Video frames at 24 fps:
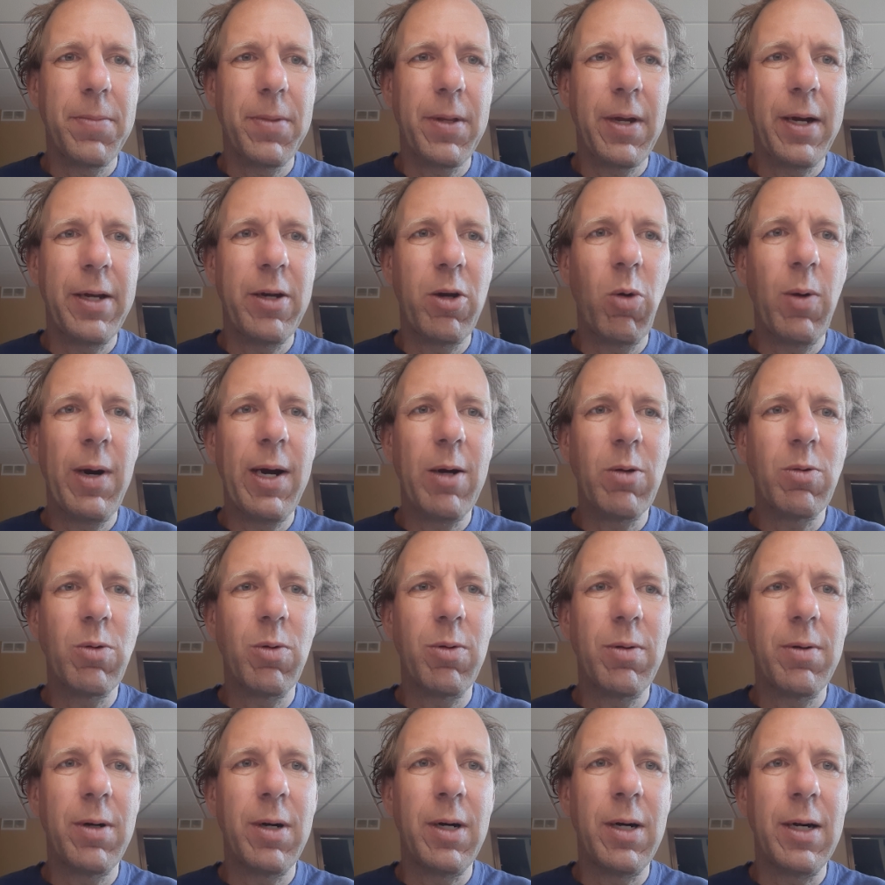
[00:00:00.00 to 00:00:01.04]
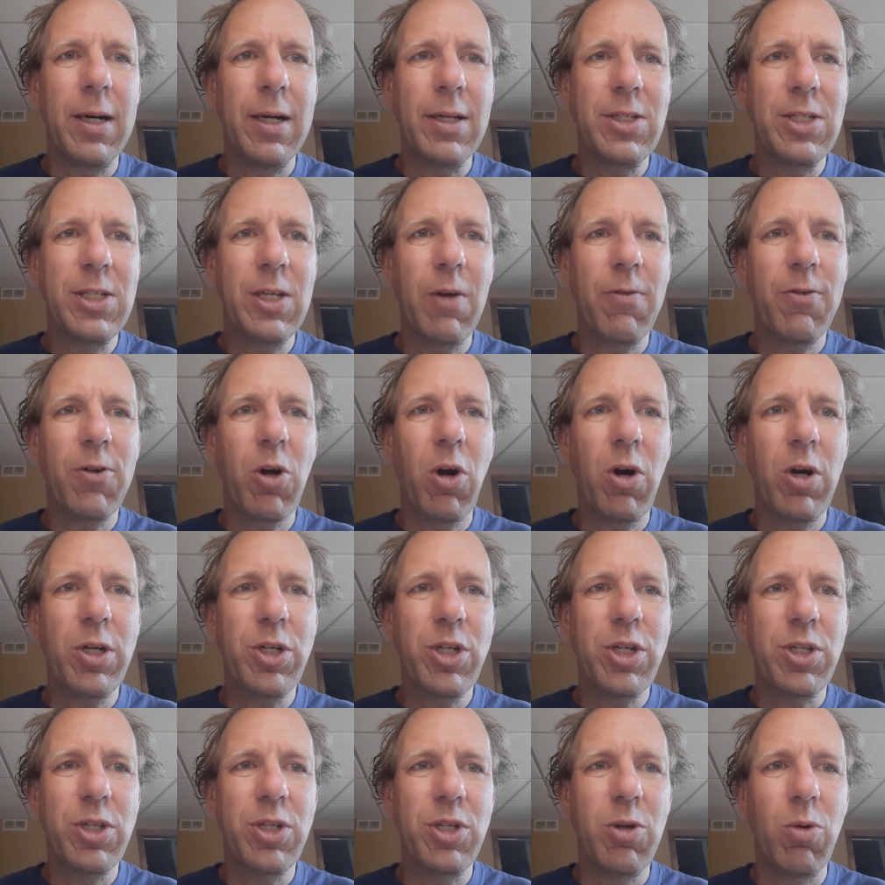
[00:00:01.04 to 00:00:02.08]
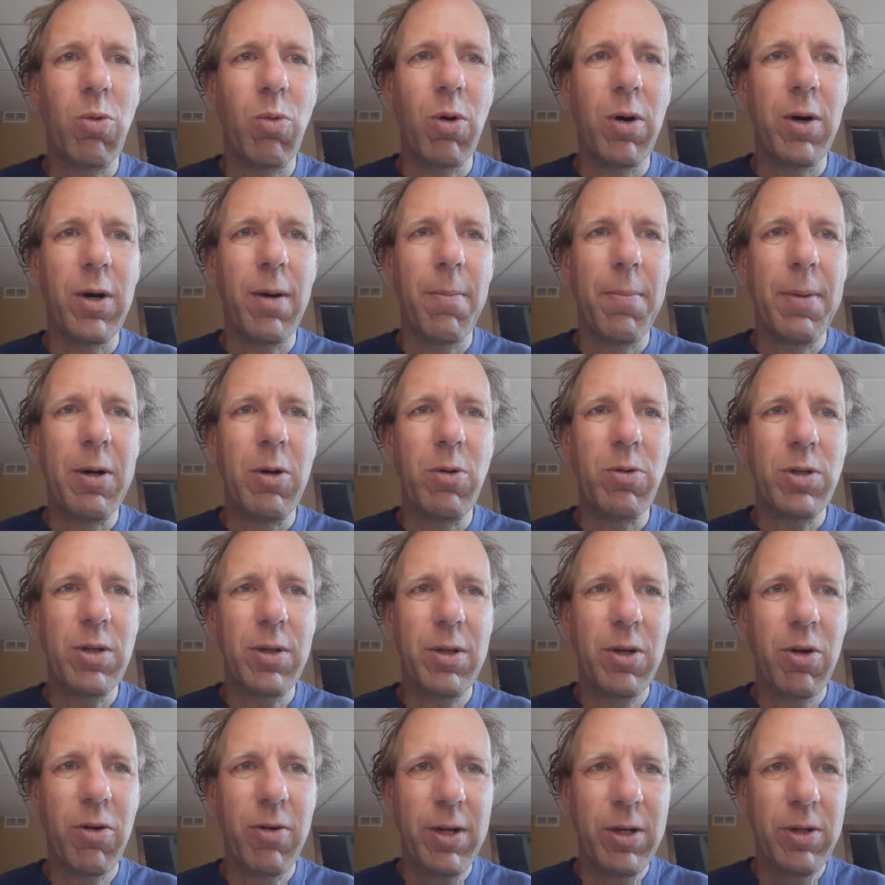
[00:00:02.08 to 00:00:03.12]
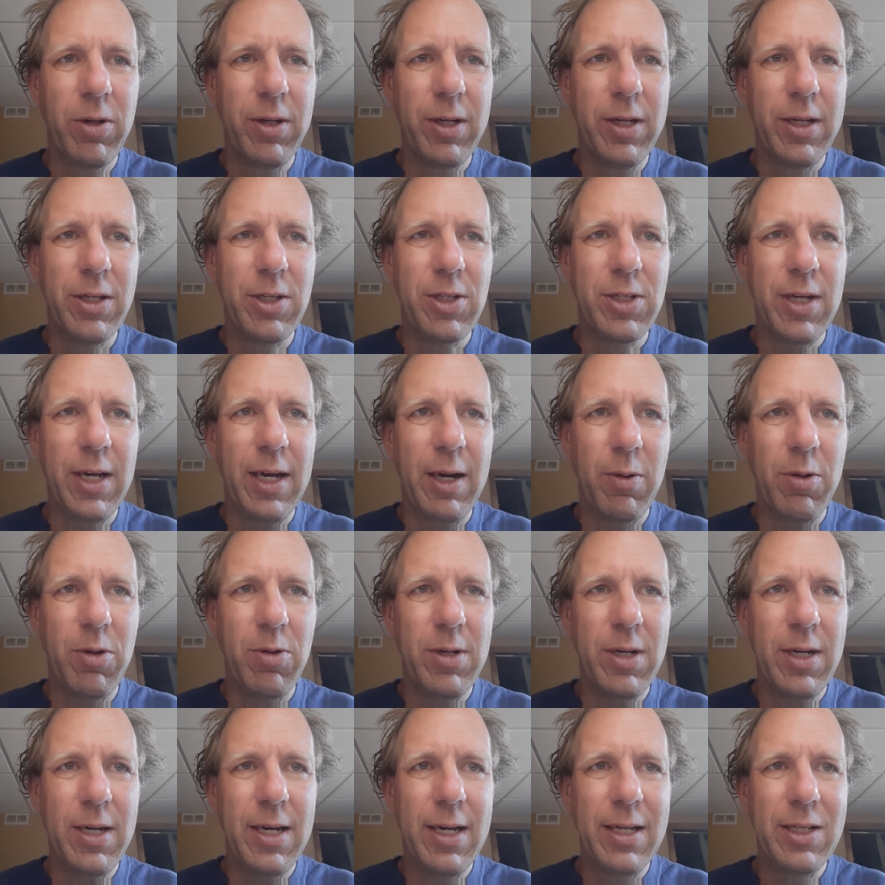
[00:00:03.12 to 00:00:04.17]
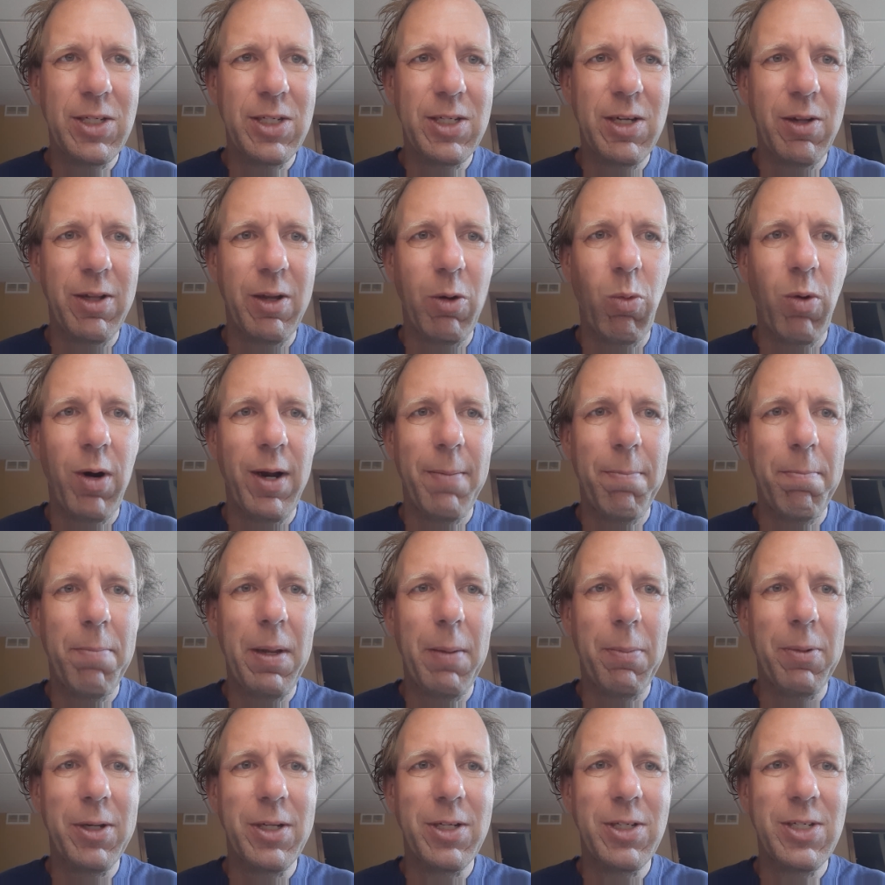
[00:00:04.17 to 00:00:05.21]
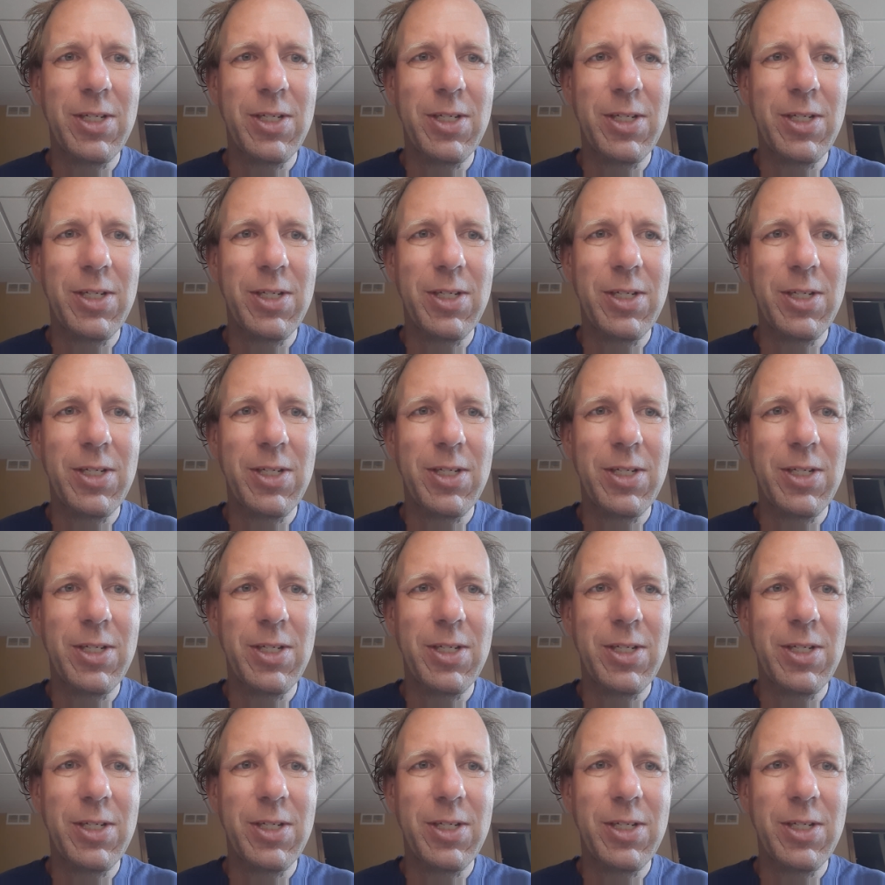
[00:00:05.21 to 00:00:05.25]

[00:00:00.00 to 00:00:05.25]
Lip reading: I know how self-conscious you were about your illness and how you didn't necessarily want people to